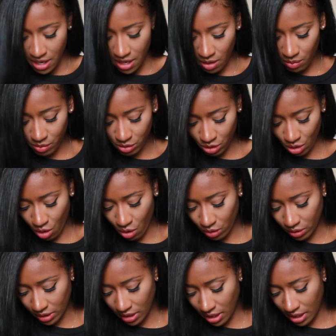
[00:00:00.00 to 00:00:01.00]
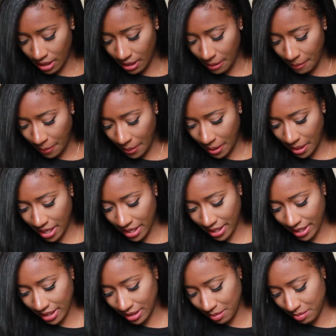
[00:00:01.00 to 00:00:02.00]
It was only, and
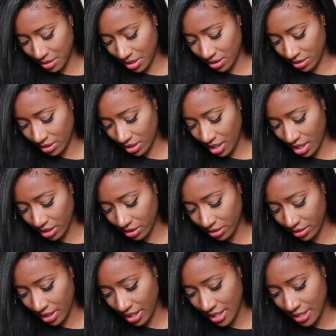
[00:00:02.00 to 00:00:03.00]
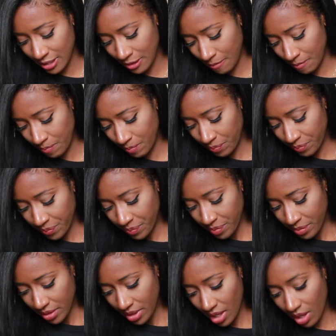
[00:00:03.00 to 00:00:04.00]
I got lipstick on the collar. Nice.
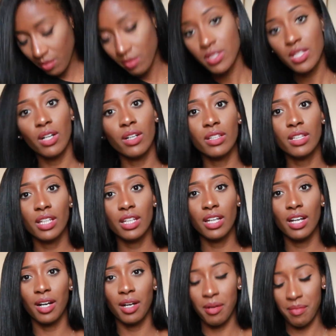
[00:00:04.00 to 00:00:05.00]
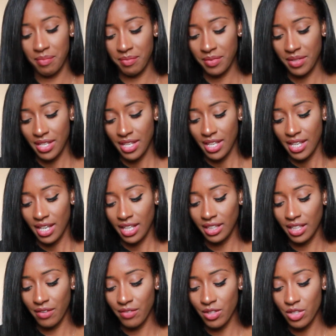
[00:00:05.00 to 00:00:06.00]
It was only
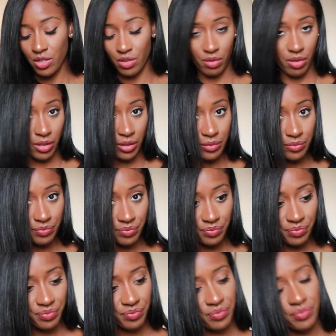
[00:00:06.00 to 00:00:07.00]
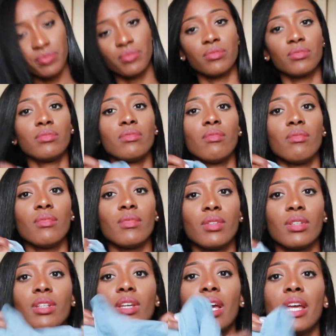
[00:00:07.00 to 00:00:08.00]
11 euro.
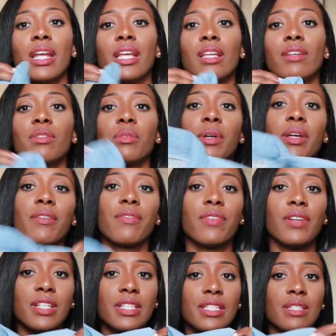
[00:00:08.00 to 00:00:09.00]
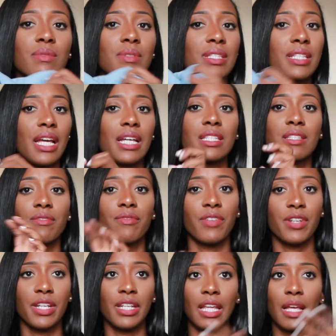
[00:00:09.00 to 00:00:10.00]
And I love the way it fits. It was nice and fitted.